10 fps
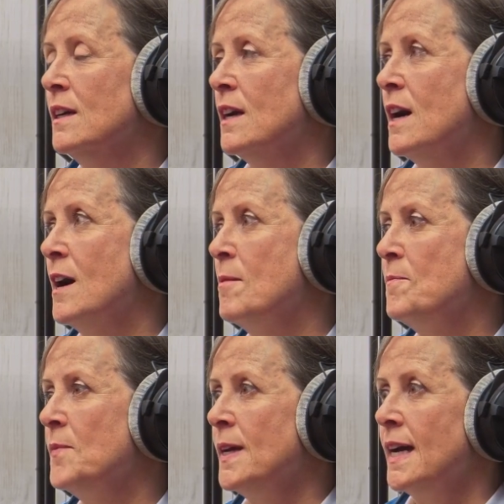
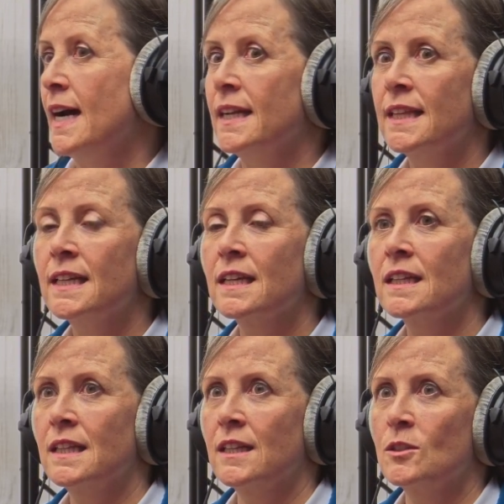And I think the other
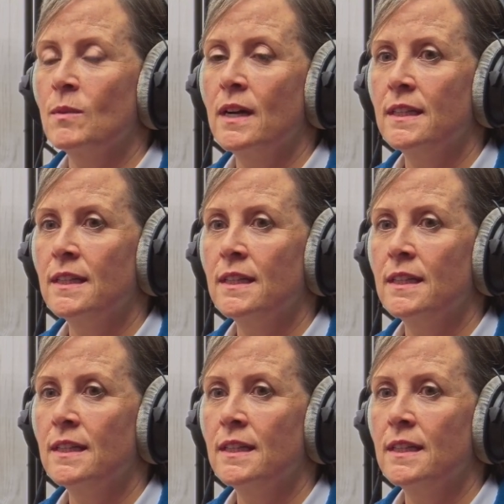thing as well